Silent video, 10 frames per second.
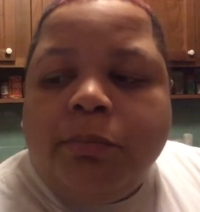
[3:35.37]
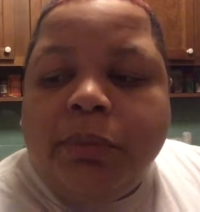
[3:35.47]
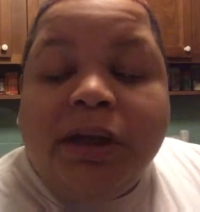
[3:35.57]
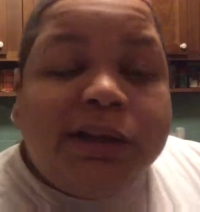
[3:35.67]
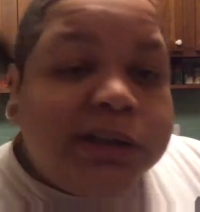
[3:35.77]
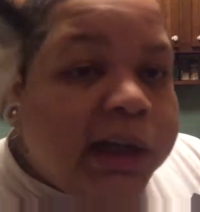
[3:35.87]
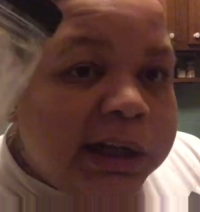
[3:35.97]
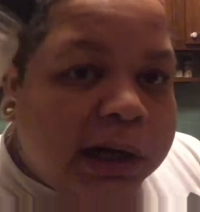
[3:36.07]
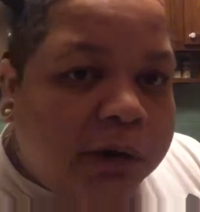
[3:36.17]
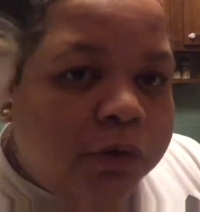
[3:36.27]
but I sat
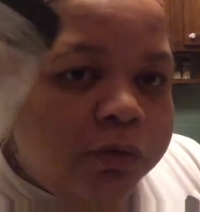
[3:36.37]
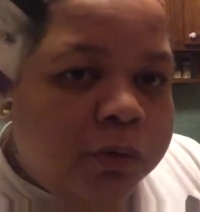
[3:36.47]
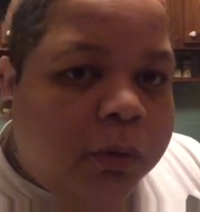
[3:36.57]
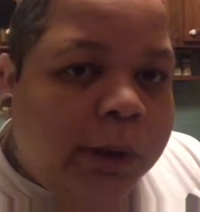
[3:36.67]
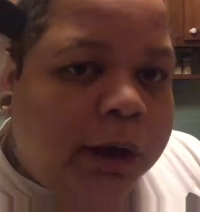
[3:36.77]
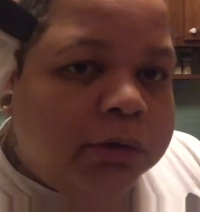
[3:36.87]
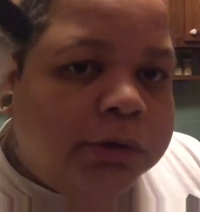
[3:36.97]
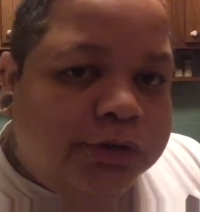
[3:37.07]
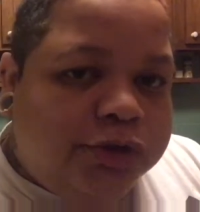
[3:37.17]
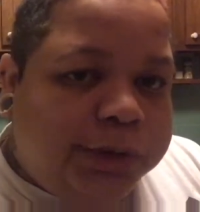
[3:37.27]
it out for a while,
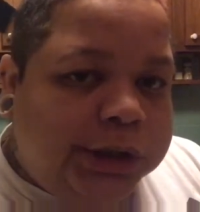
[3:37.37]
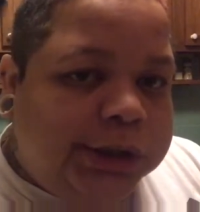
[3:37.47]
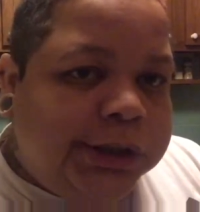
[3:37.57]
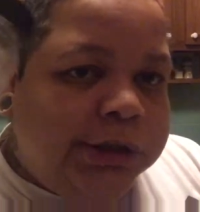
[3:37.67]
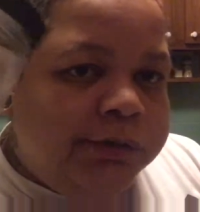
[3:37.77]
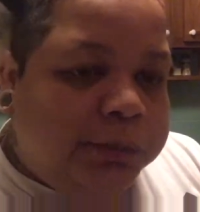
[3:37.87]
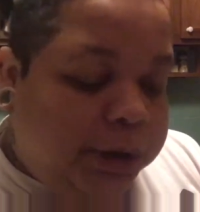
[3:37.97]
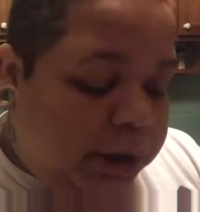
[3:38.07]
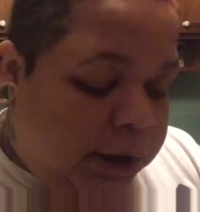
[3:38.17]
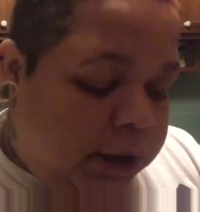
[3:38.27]
so it should be easier for me
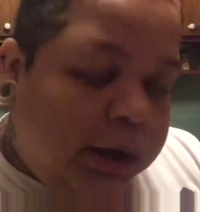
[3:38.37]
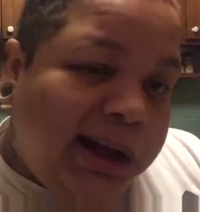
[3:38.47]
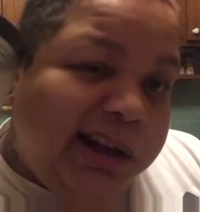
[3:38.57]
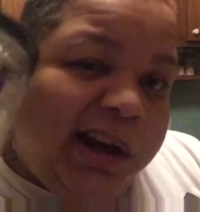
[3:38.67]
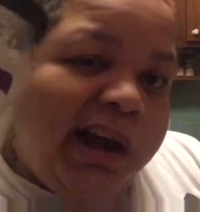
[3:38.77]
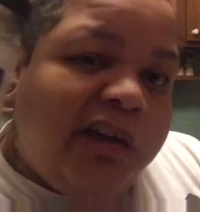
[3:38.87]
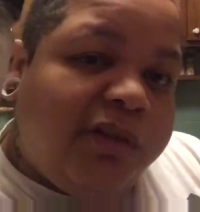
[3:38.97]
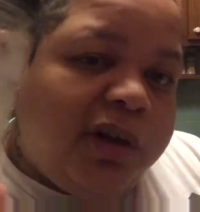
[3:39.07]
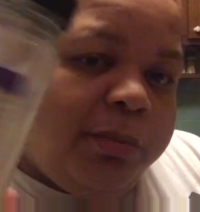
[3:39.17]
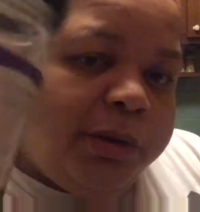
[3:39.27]
to get. I need a half a
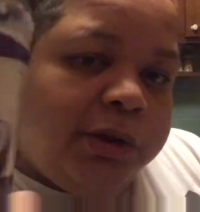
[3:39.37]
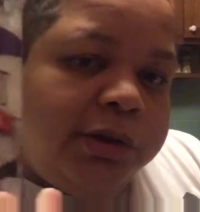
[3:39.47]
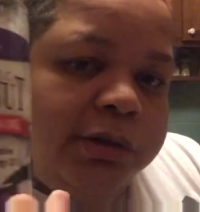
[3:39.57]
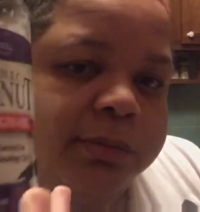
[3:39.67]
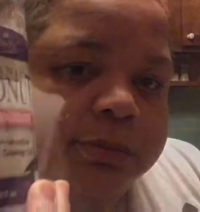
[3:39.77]
cup of this.